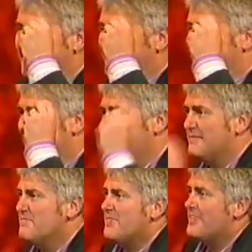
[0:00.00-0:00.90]
I
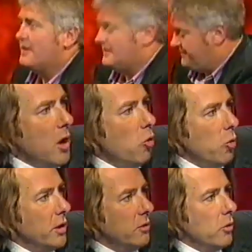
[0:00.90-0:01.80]
applaud all our
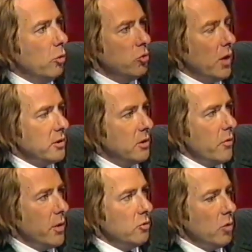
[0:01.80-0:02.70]
gold winners, of course, all our
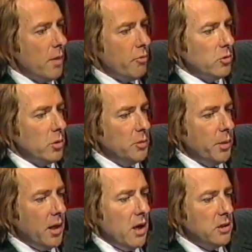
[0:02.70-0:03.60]
silver winners, all our bronze
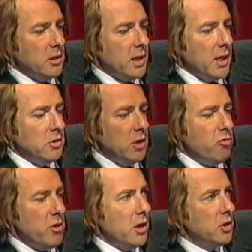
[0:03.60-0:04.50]
winners, but can I just say,
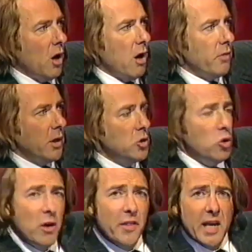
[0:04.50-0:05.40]
synchronised diving,
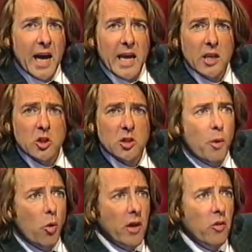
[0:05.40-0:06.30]
surely the gayest
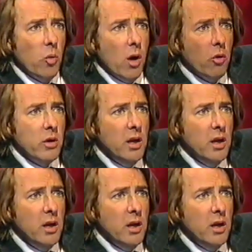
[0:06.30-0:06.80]
sport in the world.